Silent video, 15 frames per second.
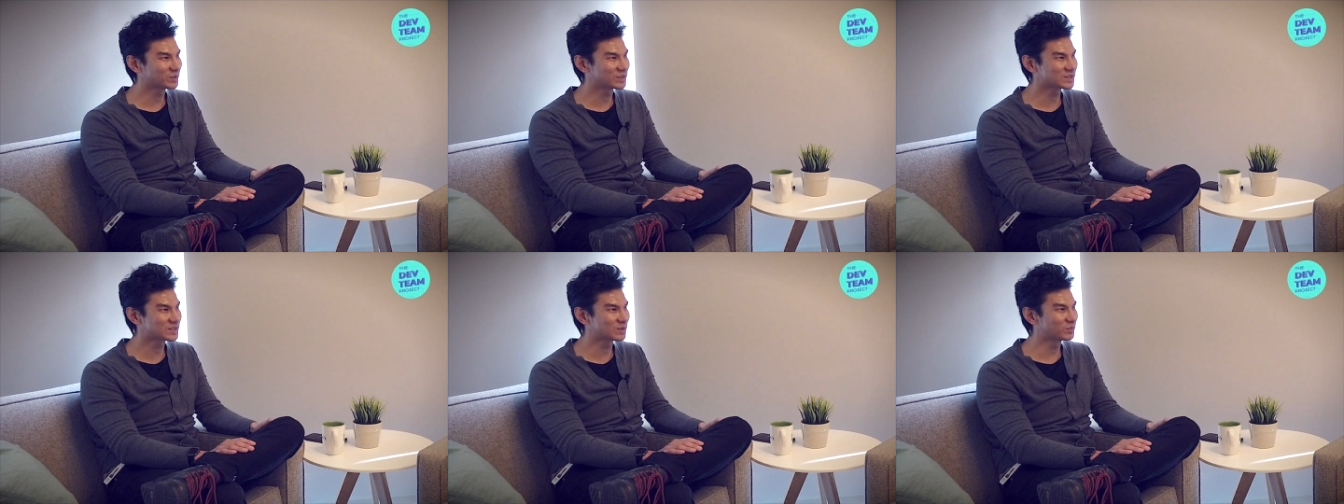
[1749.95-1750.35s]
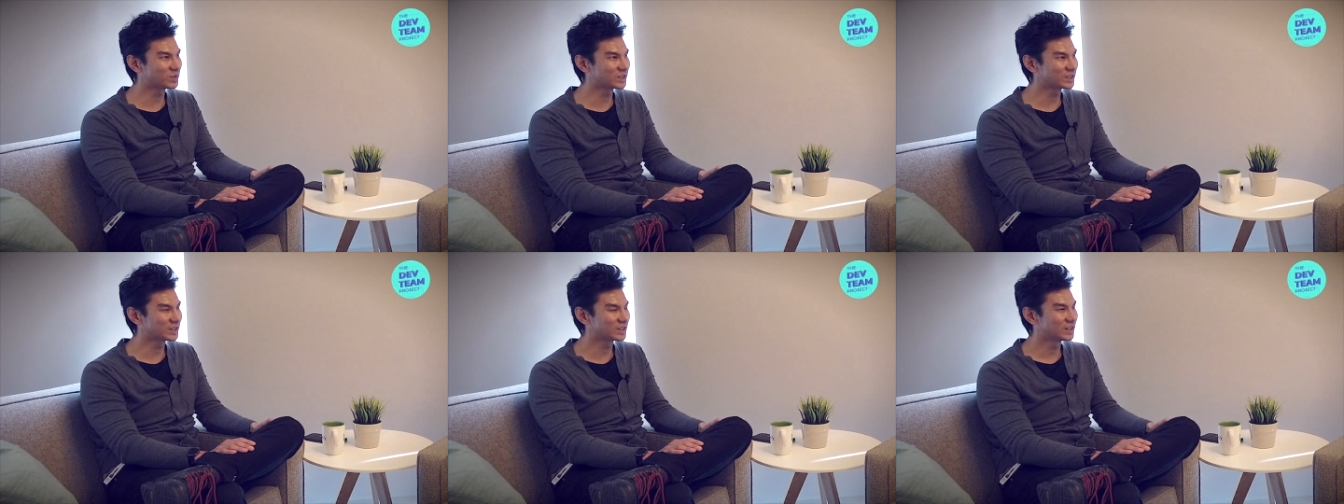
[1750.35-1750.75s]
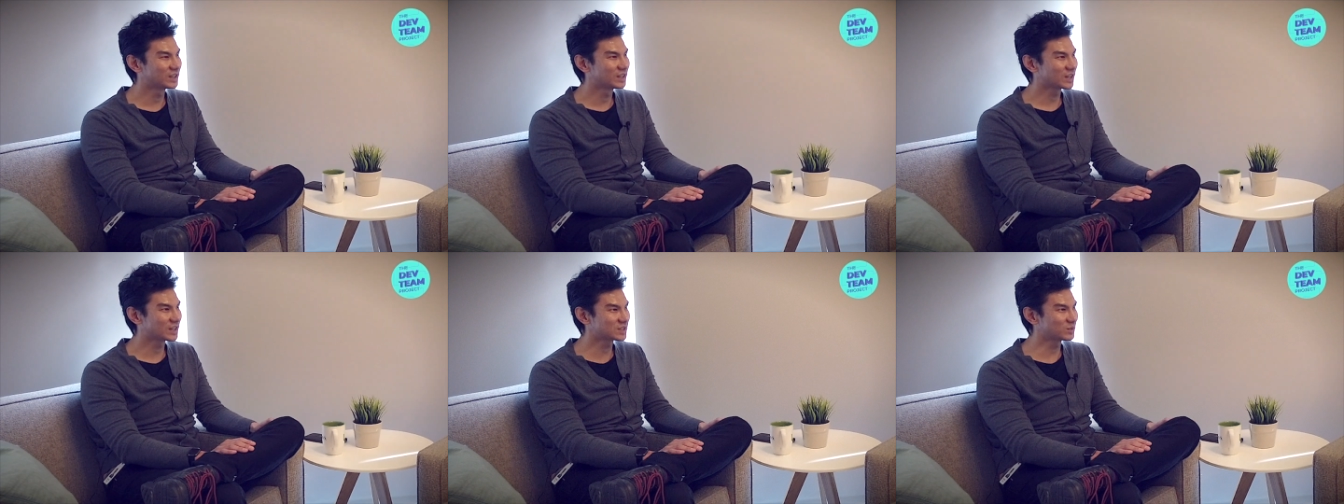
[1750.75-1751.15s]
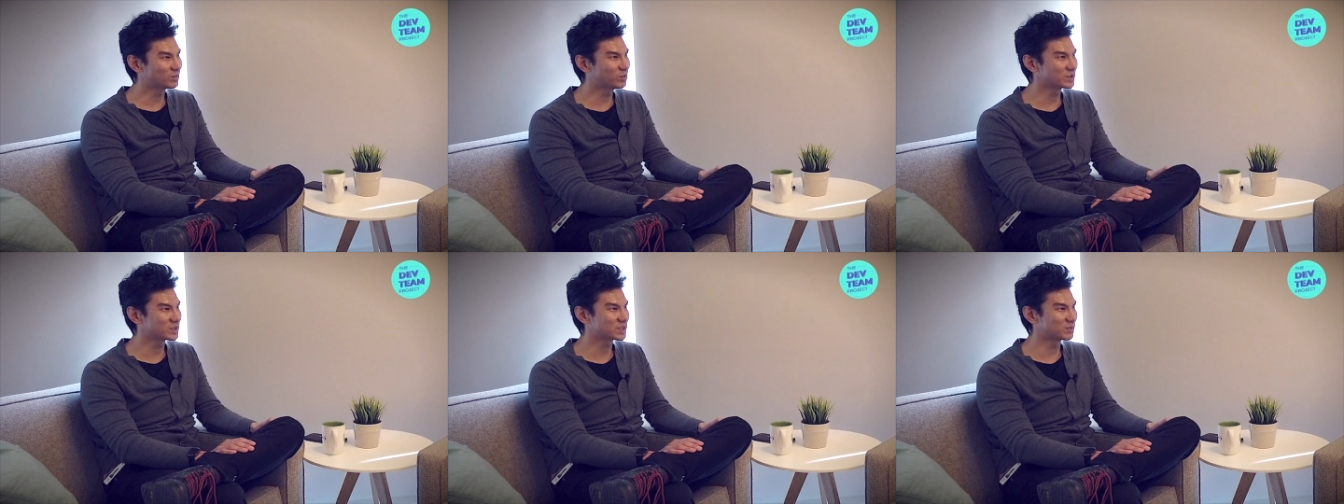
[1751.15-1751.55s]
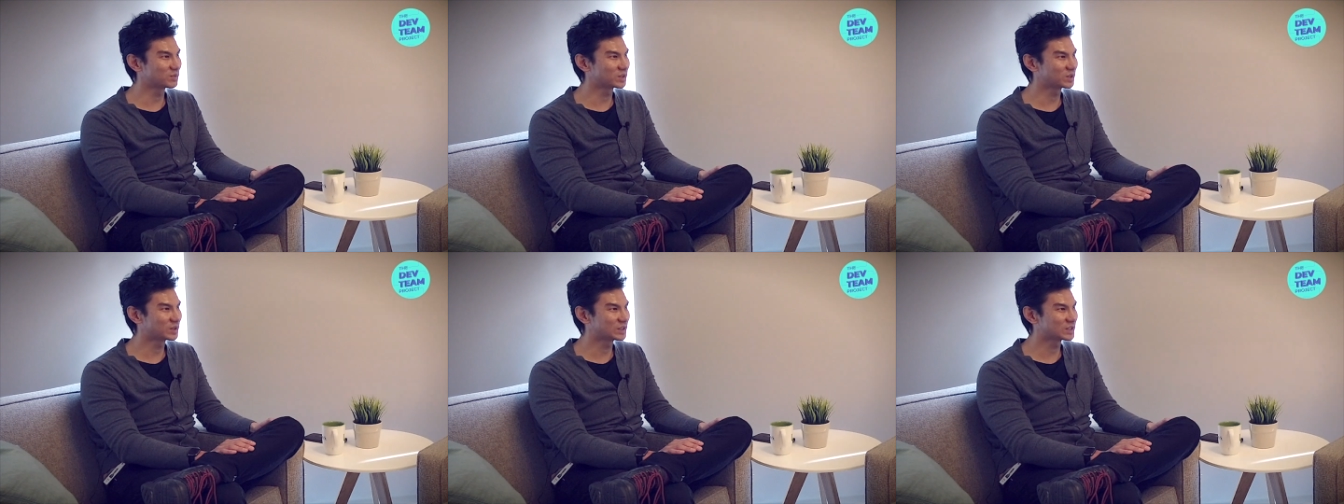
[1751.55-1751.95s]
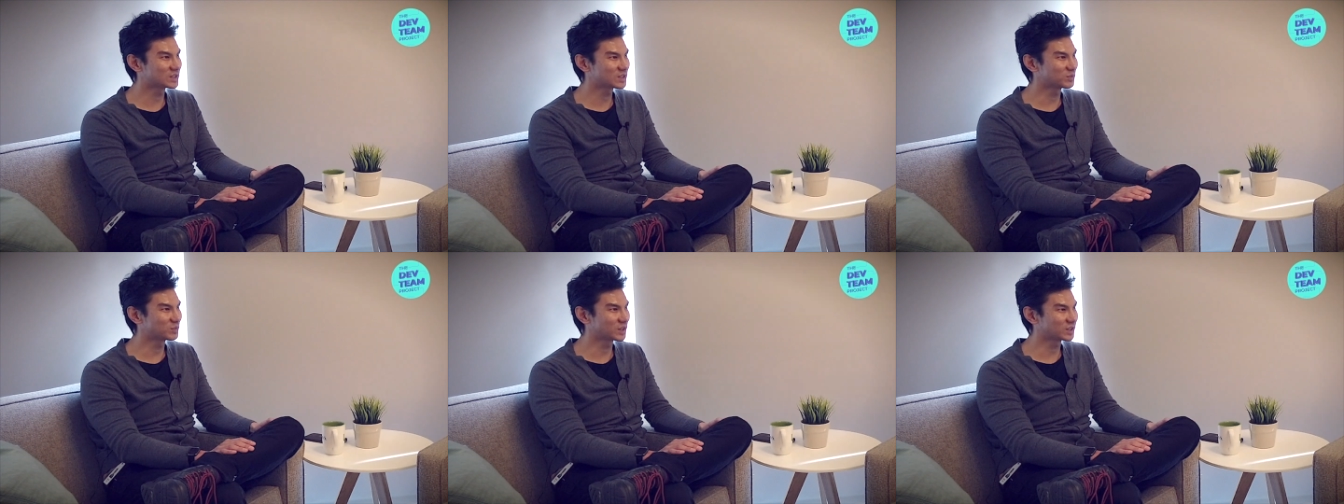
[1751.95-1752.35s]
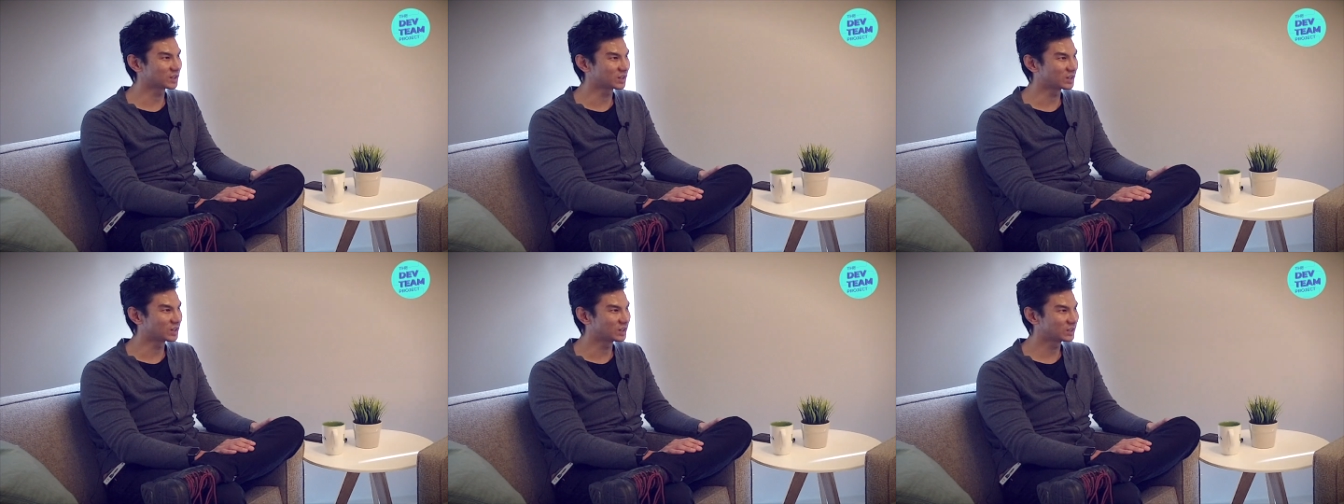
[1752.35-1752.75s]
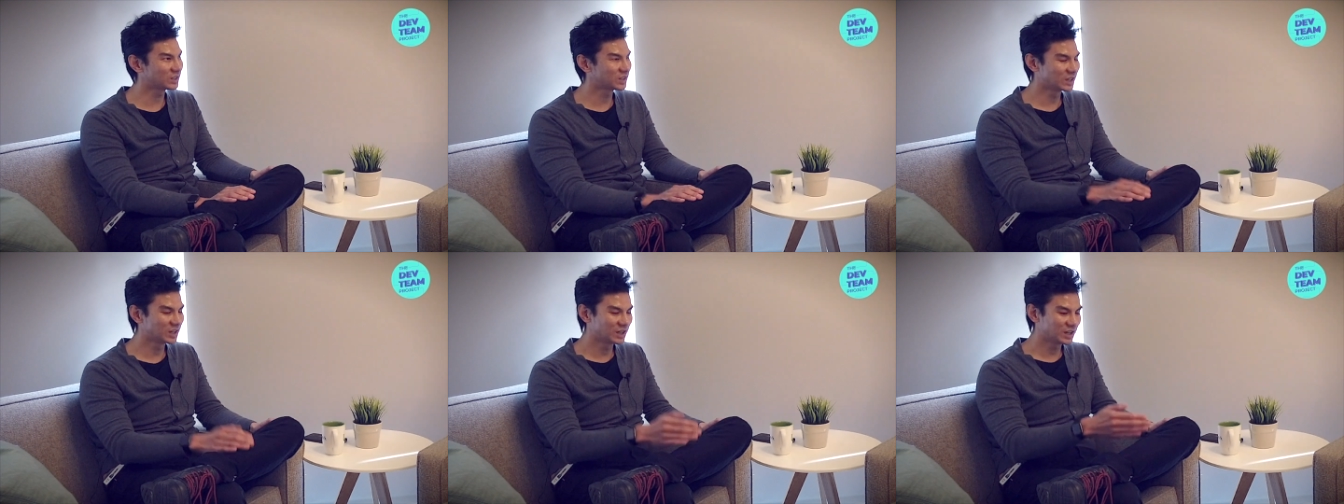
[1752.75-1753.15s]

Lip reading: But at some point, somebody needs to make the call.